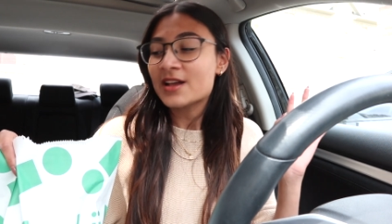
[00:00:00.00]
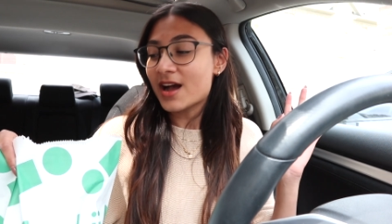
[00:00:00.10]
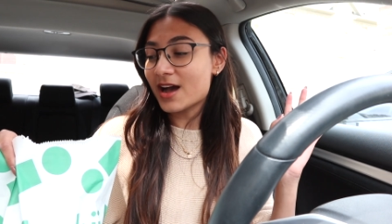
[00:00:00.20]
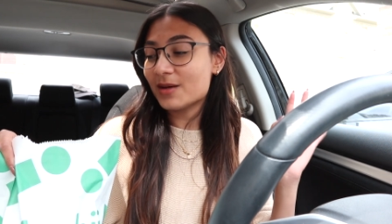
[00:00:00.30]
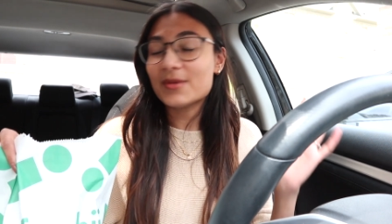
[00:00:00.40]

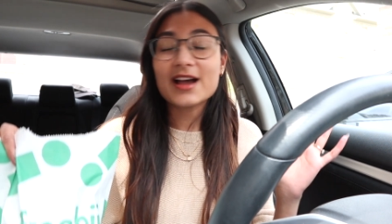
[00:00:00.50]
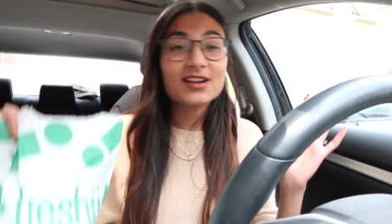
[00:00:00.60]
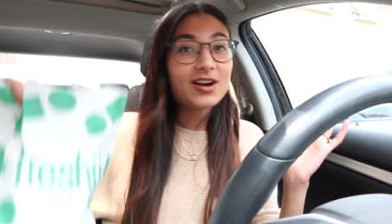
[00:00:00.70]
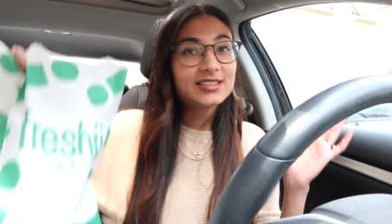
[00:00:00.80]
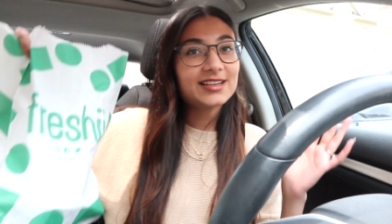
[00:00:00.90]
Um, I
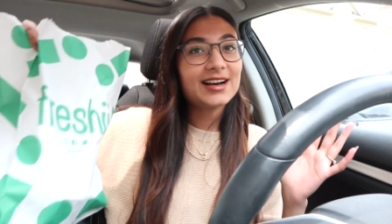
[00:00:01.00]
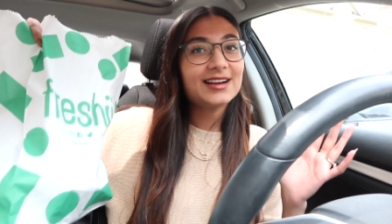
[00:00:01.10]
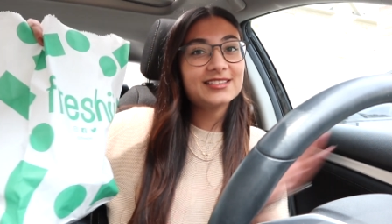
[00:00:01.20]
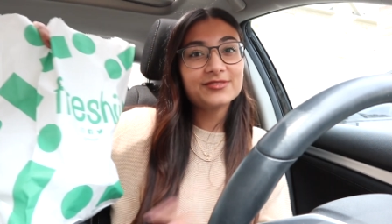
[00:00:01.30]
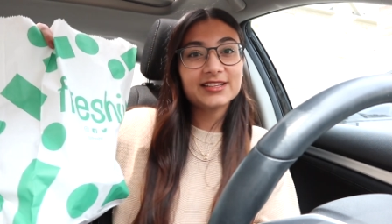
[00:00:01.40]
got
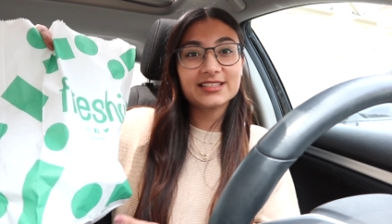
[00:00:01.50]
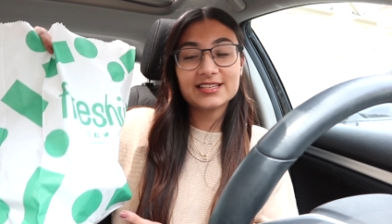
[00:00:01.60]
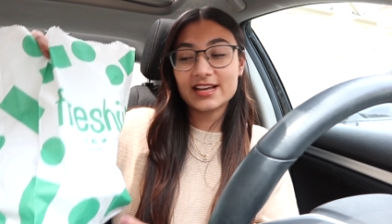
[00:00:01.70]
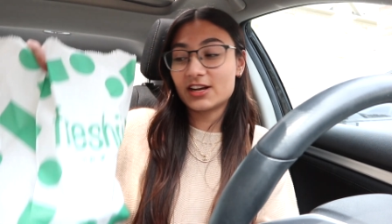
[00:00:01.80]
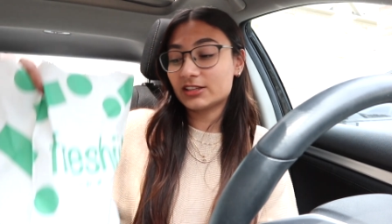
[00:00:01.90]
a different thing
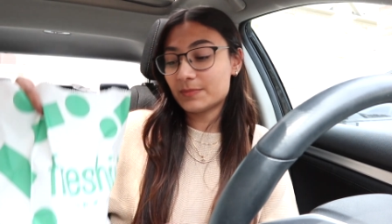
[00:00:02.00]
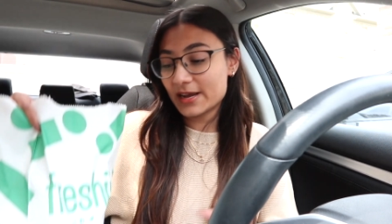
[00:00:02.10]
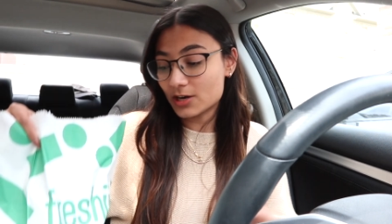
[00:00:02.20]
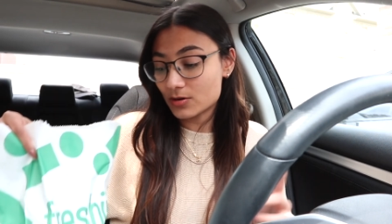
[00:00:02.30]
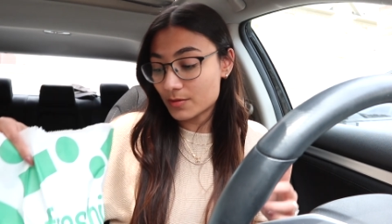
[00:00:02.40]
today. I got the
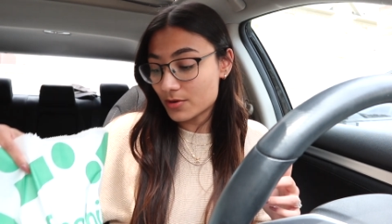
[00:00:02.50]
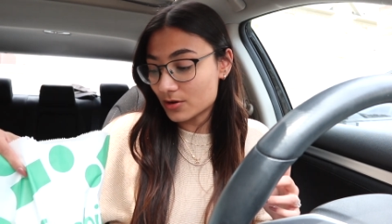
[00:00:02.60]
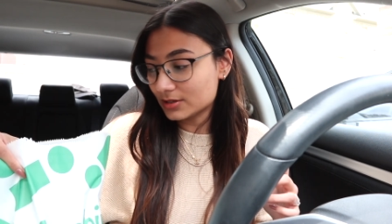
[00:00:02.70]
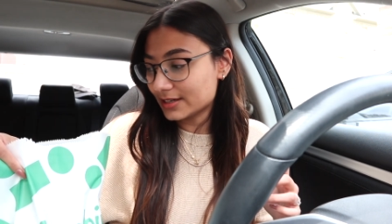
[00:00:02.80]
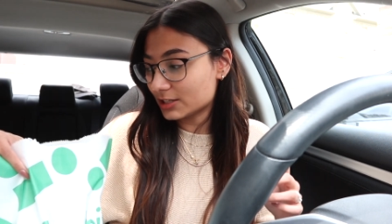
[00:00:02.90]
Pangoa
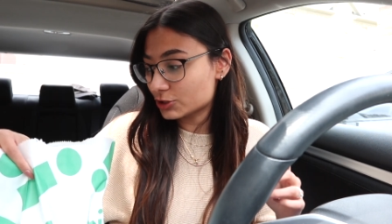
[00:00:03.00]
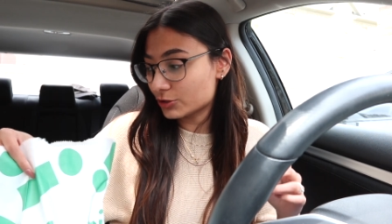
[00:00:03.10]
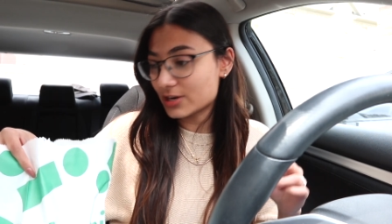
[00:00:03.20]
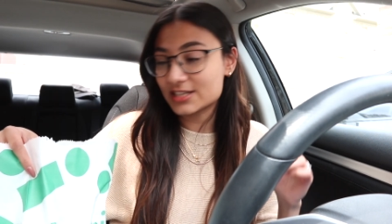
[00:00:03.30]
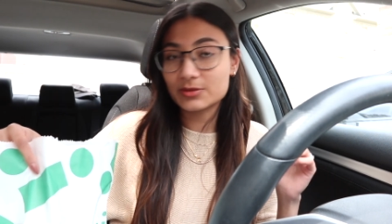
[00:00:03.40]
bowl, and I'll show
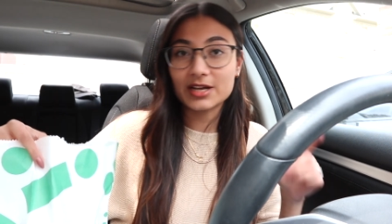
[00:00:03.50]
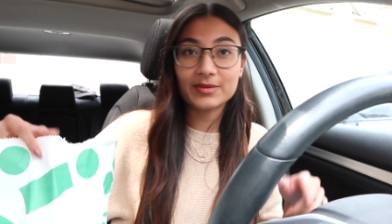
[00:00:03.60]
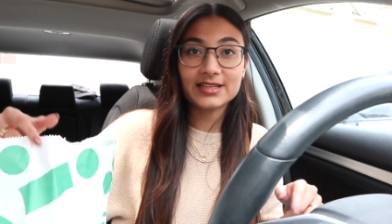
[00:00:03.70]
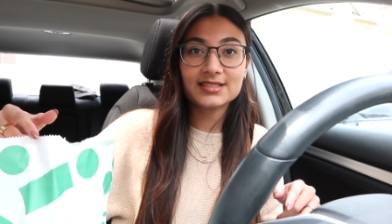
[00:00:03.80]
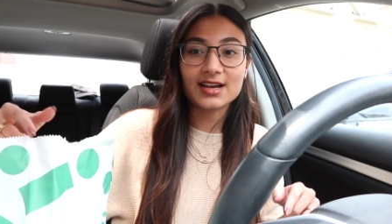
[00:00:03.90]
you guys when I'm
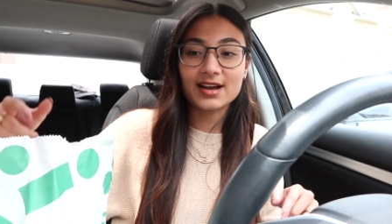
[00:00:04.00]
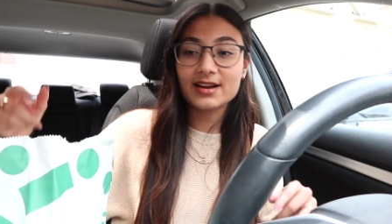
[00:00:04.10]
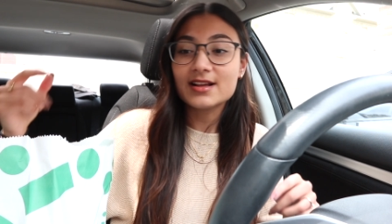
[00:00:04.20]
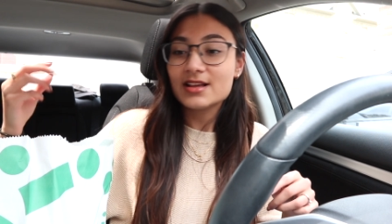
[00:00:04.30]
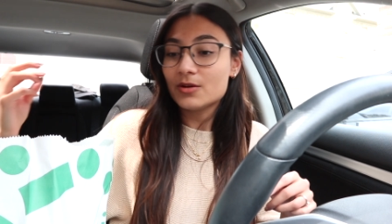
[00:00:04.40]

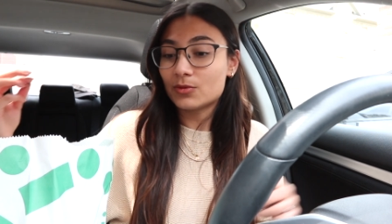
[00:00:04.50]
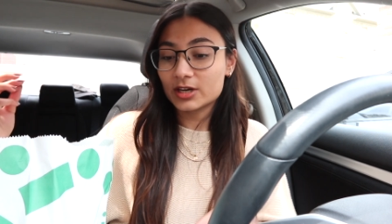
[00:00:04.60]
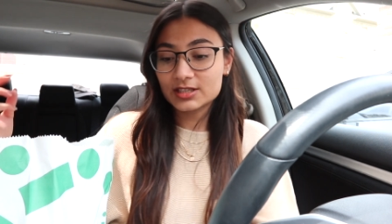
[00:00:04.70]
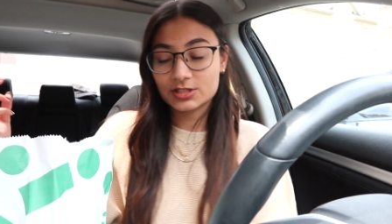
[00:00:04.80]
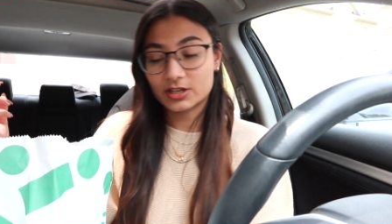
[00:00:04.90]
inside.
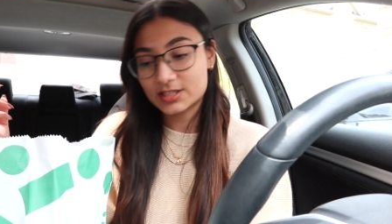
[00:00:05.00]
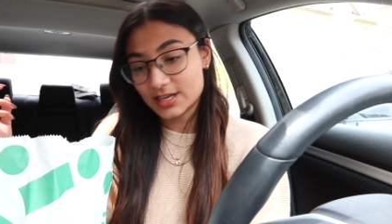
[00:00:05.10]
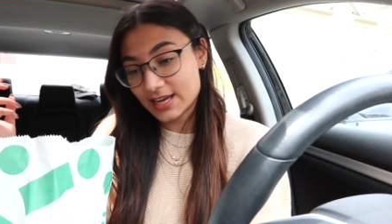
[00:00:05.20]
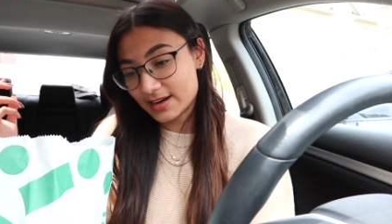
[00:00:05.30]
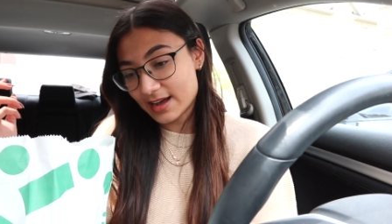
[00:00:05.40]
Work starts
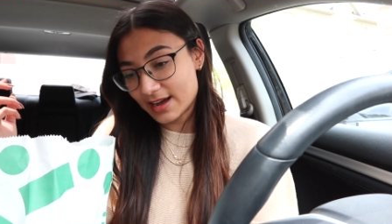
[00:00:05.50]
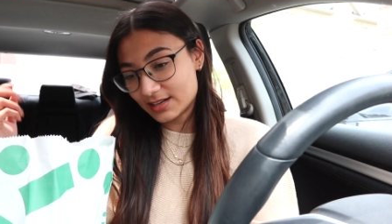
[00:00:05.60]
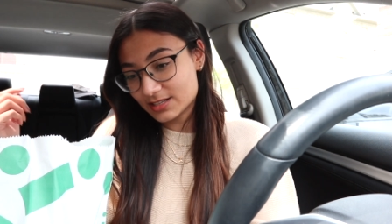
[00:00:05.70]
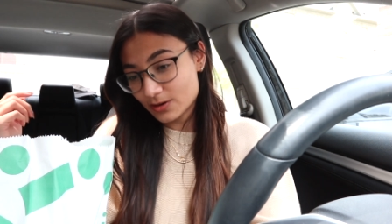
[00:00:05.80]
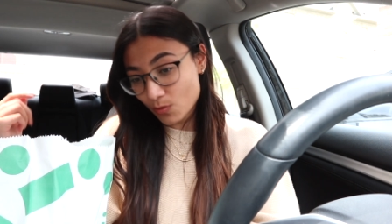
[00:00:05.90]
again
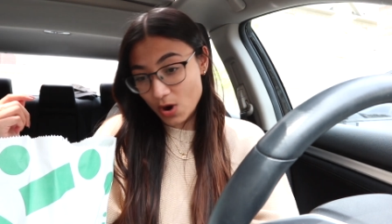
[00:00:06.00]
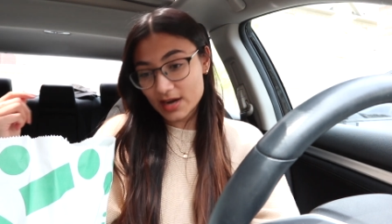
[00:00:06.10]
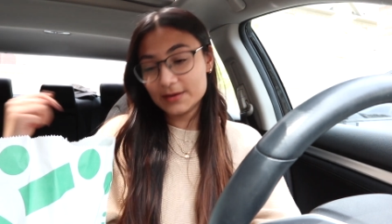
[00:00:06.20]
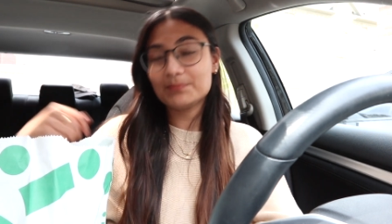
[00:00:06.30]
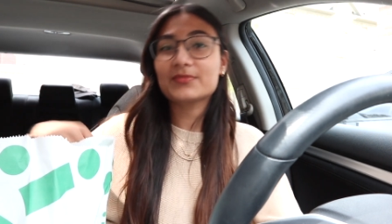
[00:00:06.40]
at
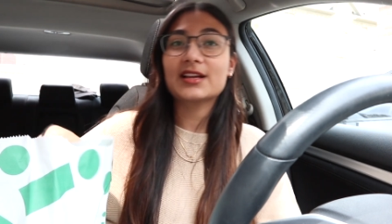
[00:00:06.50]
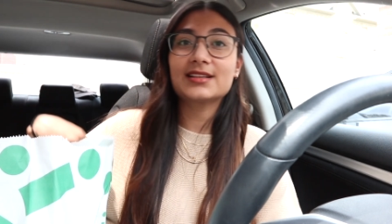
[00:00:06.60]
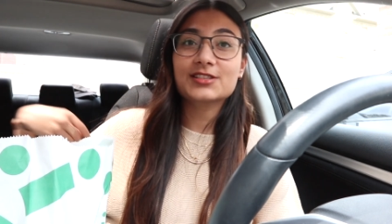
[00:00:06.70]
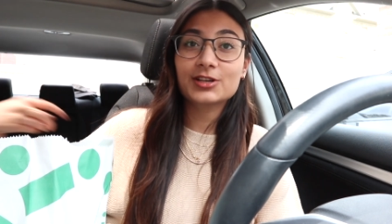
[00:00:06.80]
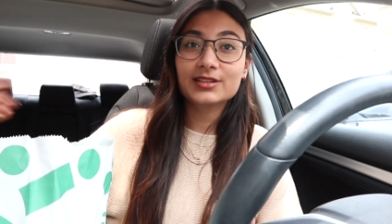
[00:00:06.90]
1. It
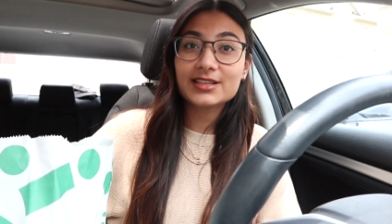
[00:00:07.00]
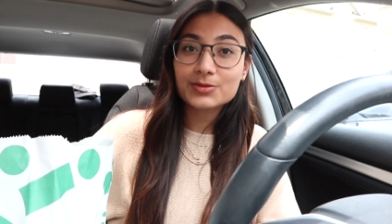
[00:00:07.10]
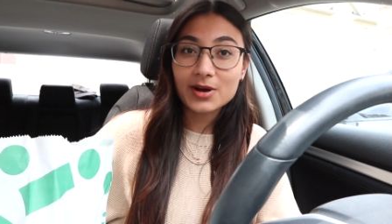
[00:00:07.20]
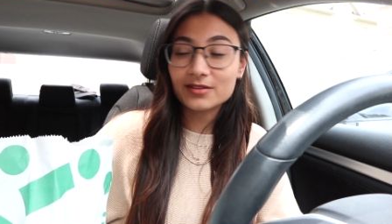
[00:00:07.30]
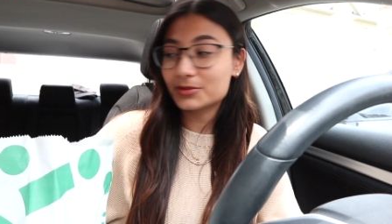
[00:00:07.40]
is currently
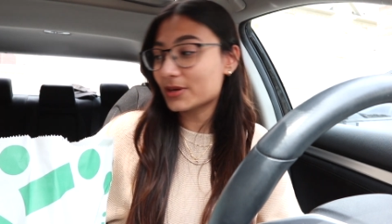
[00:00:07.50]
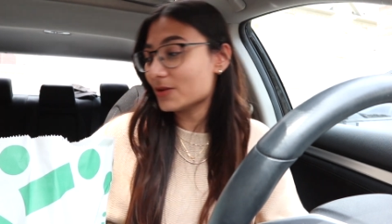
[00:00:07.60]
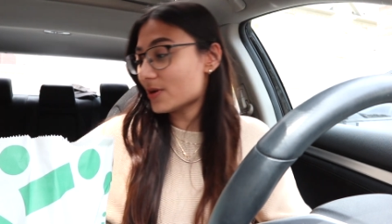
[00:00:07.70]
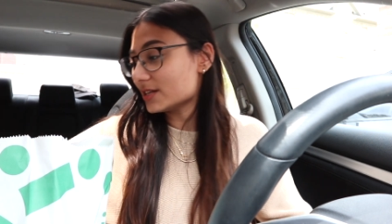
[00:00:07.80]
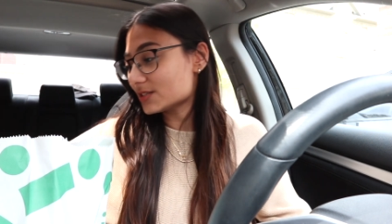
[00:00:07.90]

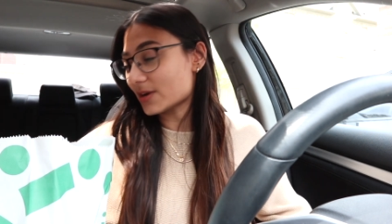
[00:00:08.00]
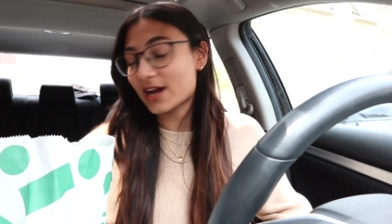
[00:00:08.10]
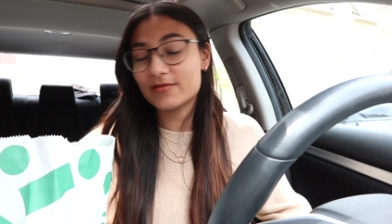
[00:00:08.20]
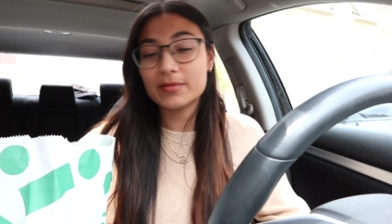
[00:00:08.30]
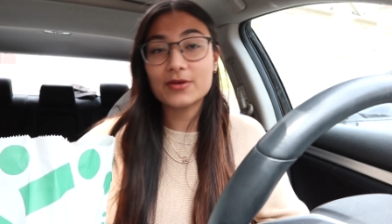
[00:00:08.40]
12.21, so I
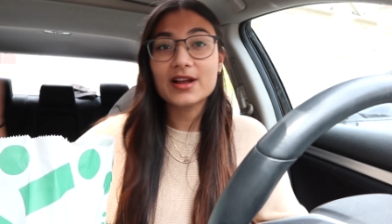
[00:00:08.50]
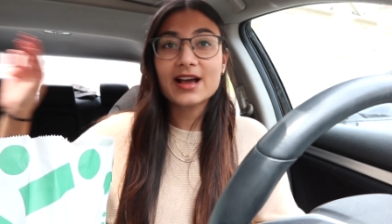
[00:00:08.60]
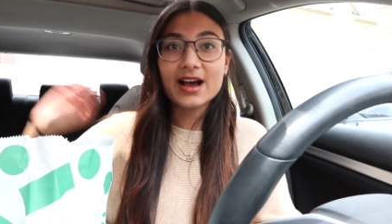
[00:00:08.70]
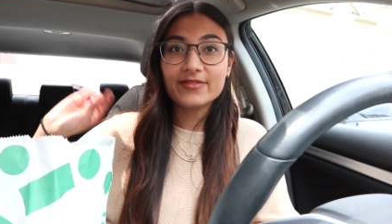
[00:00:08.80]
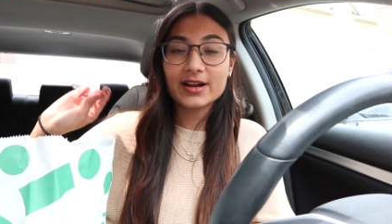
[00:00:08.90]
have about
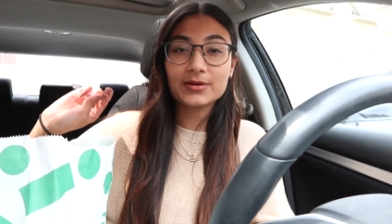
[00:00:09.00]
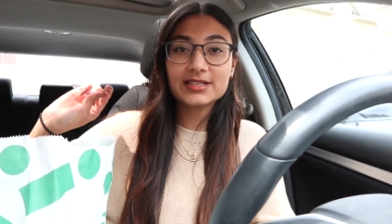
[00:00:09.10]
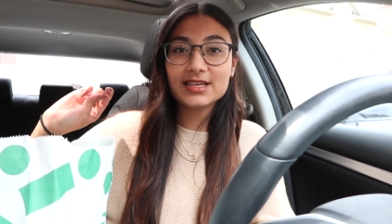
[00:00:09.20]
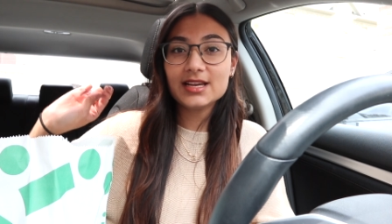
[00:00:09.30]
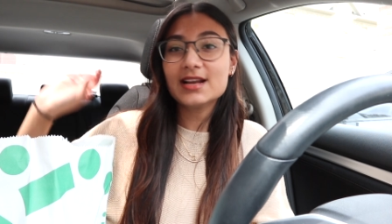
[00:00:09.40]
half an hour
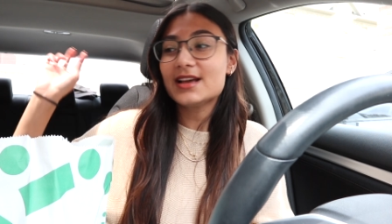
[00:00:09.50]
to eat,